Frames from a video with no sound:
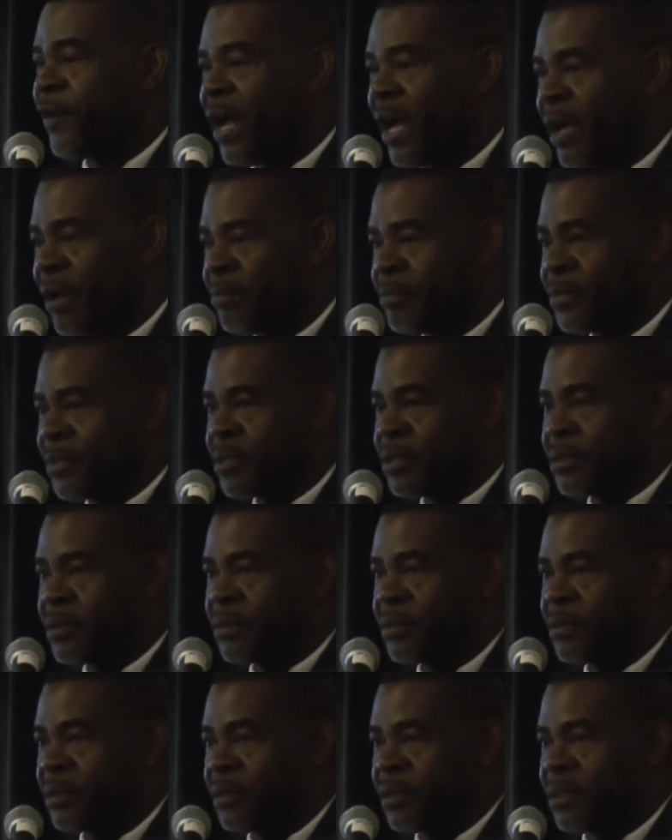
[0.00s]
farms,
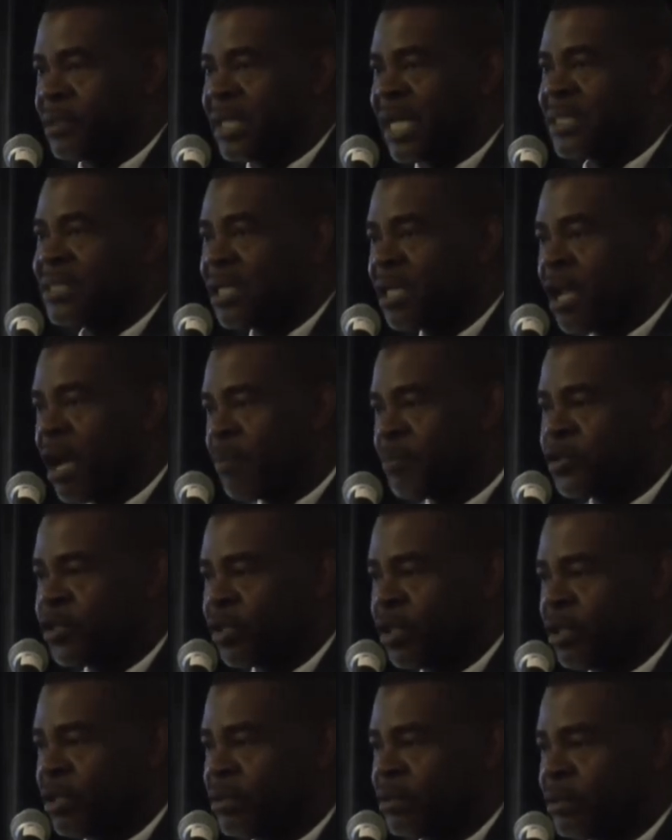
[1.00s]
that's an
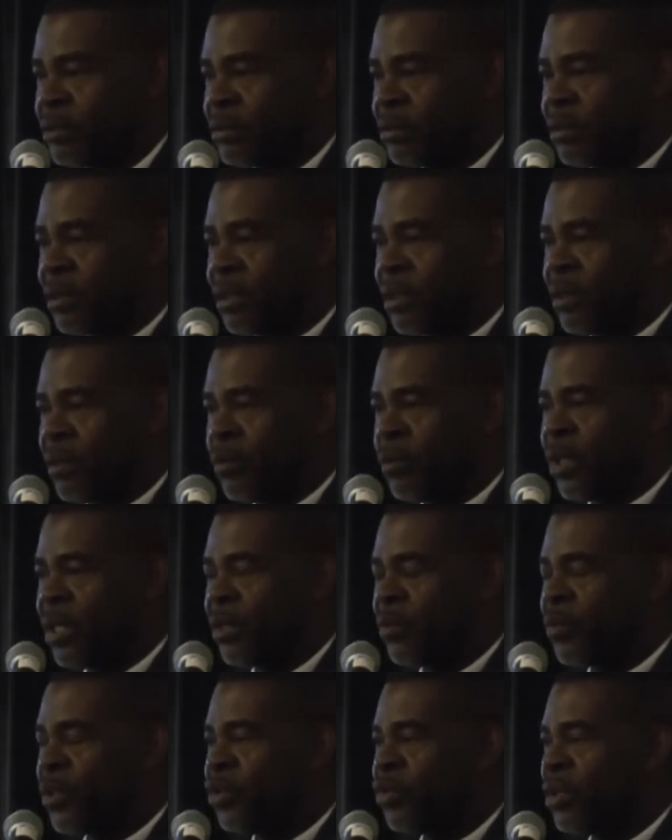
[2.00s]
option.
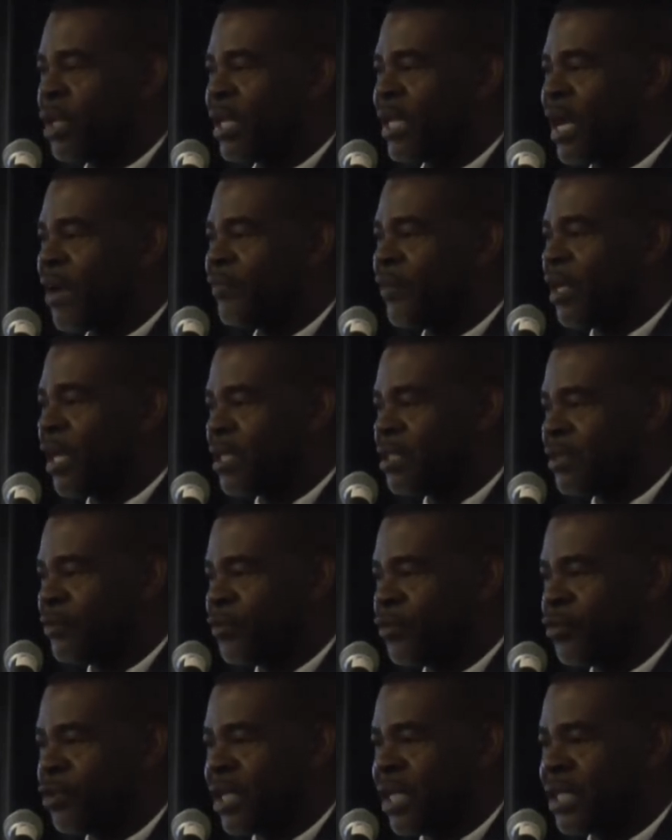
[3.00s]
We do not have a lot
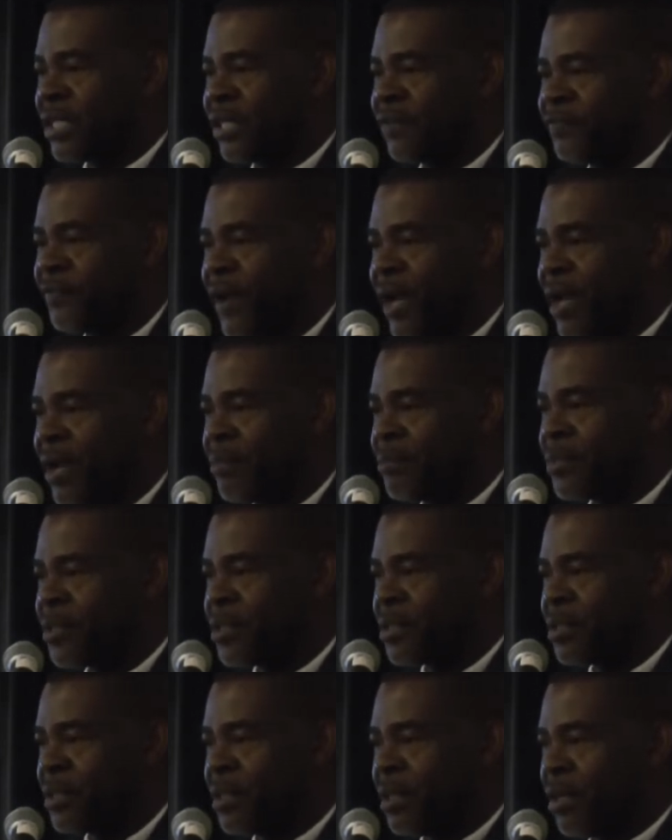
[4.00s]
of irrigated
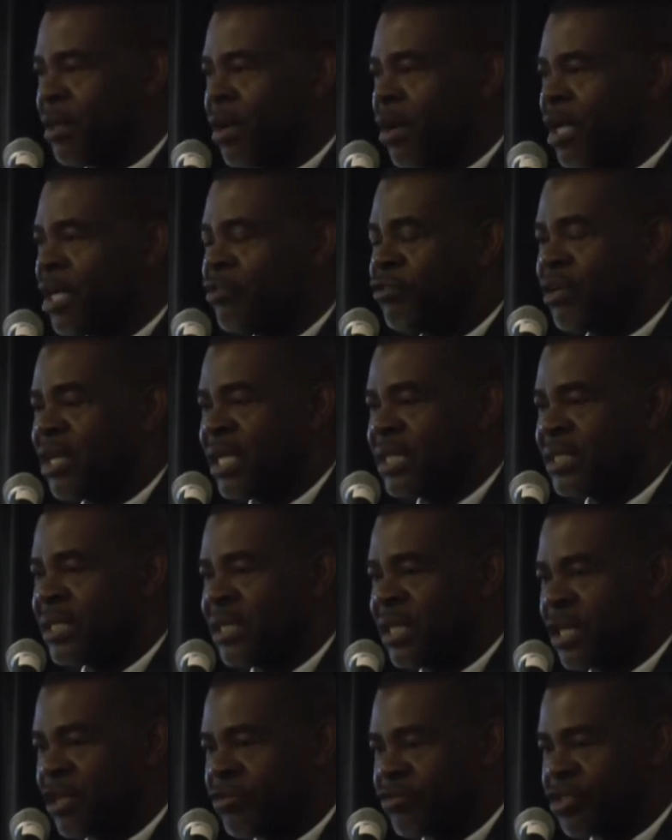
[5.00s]
farms or
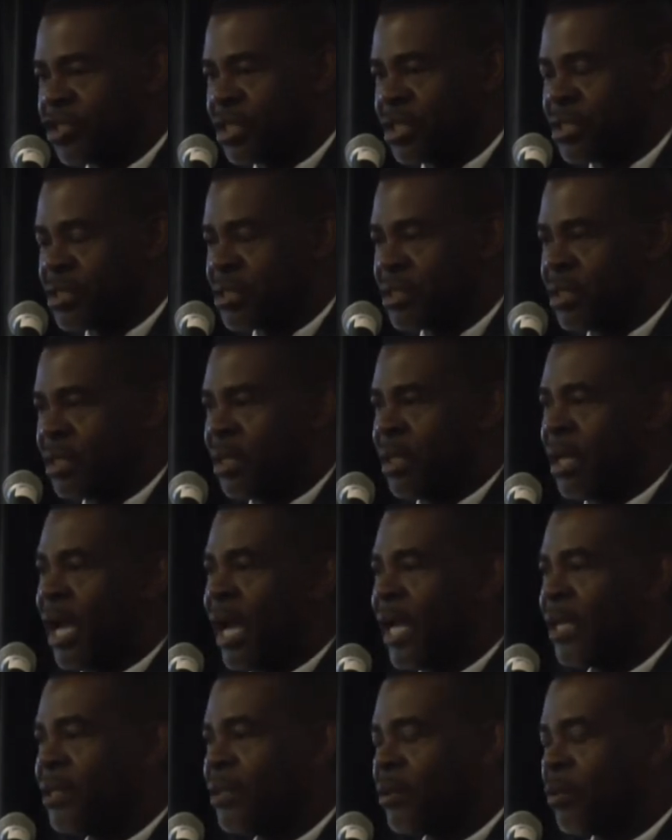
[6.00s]
irrigated acreages.
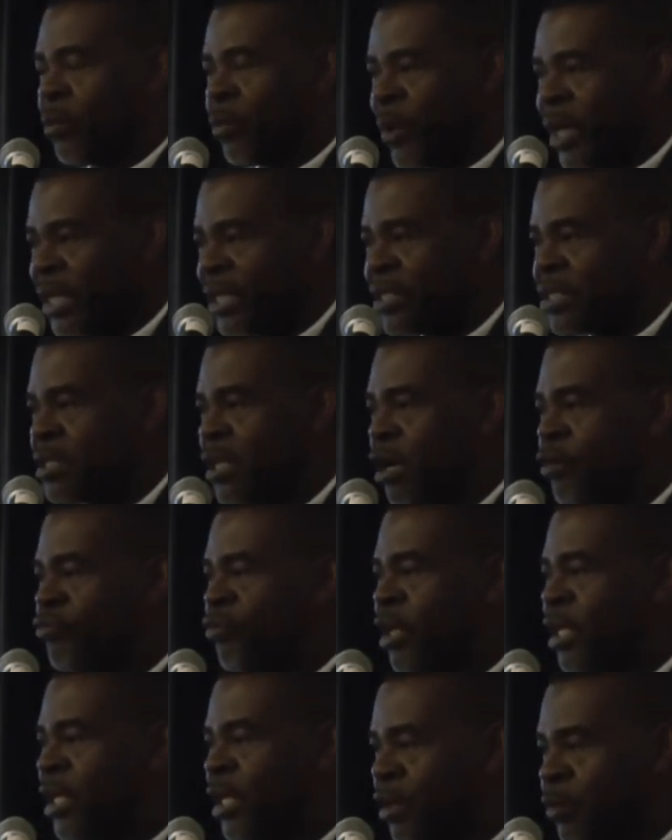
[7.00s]
And when it's not
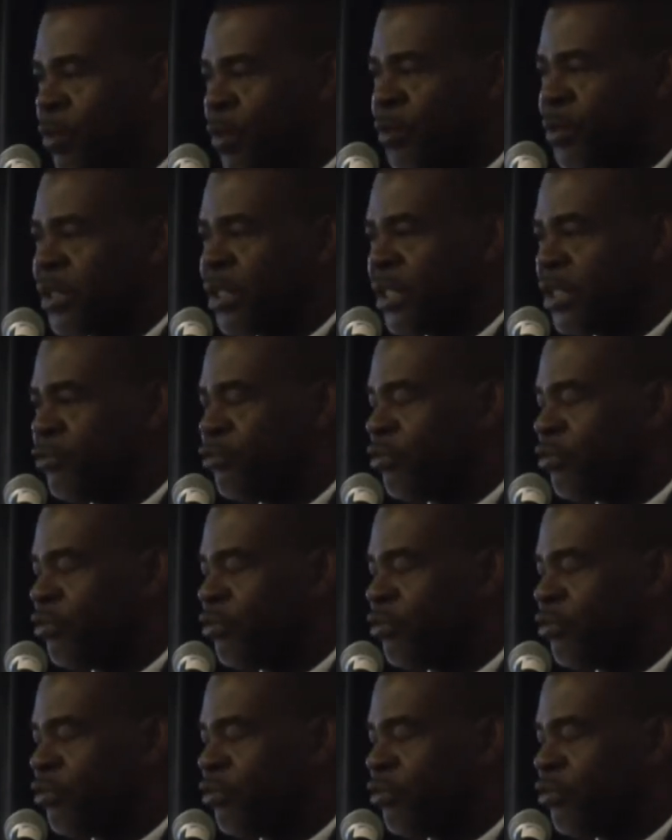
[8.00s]
raining, we would need